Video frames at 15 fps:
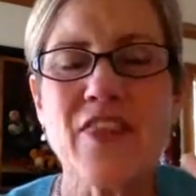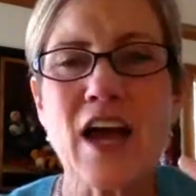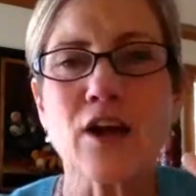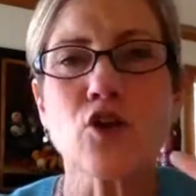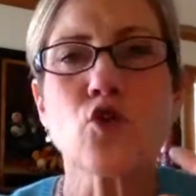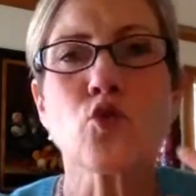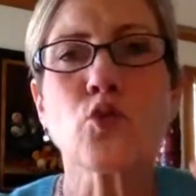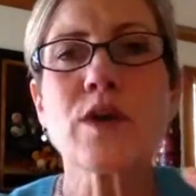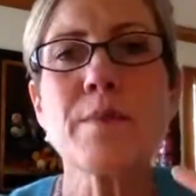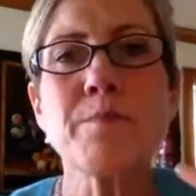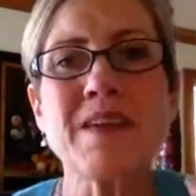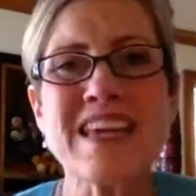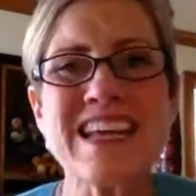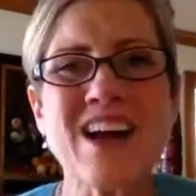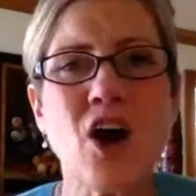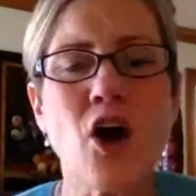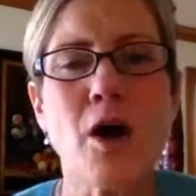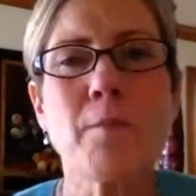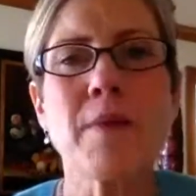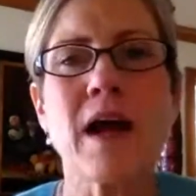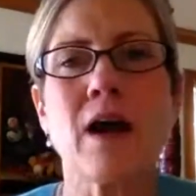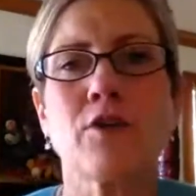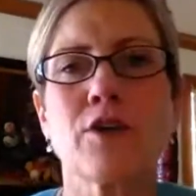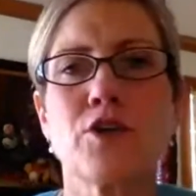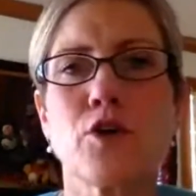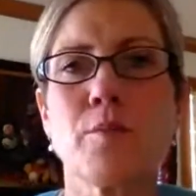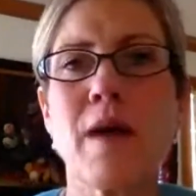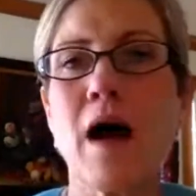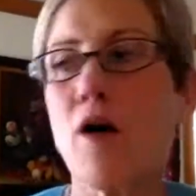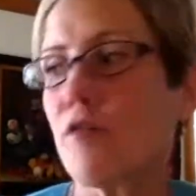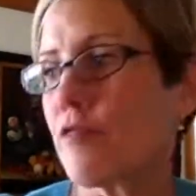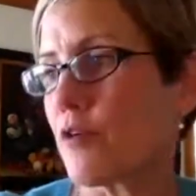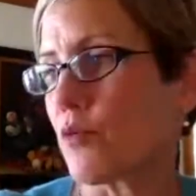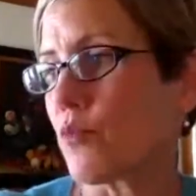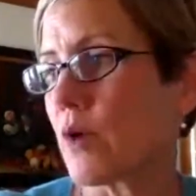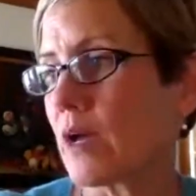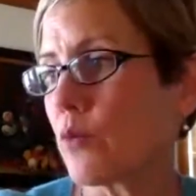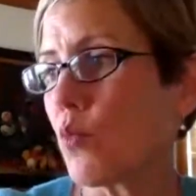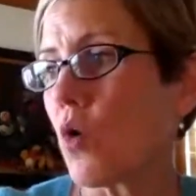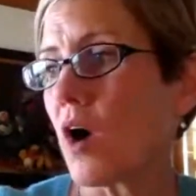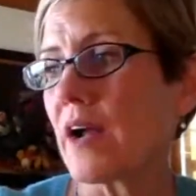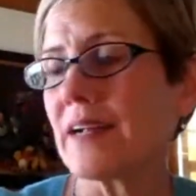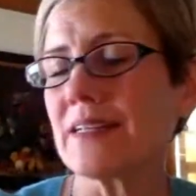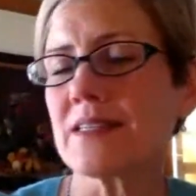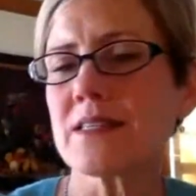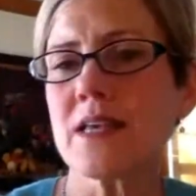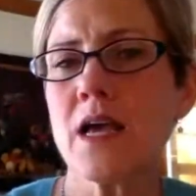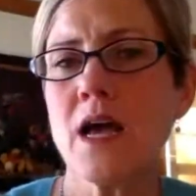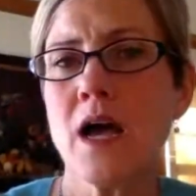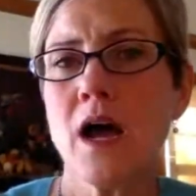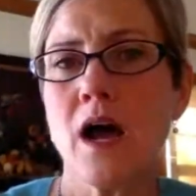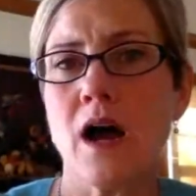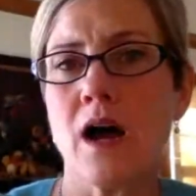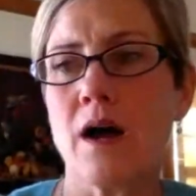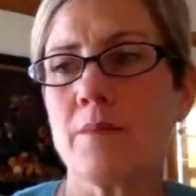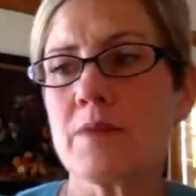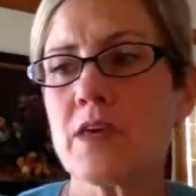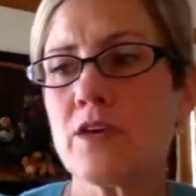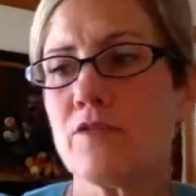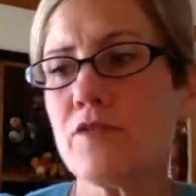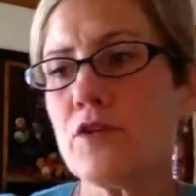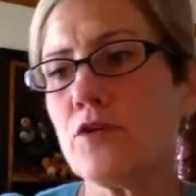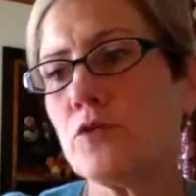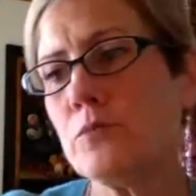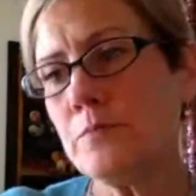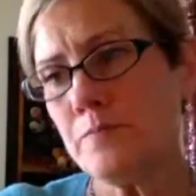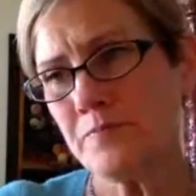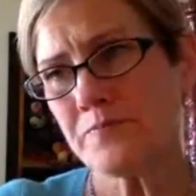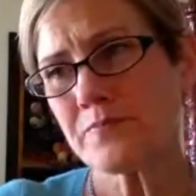grippy compound in your mouth that red wines give you.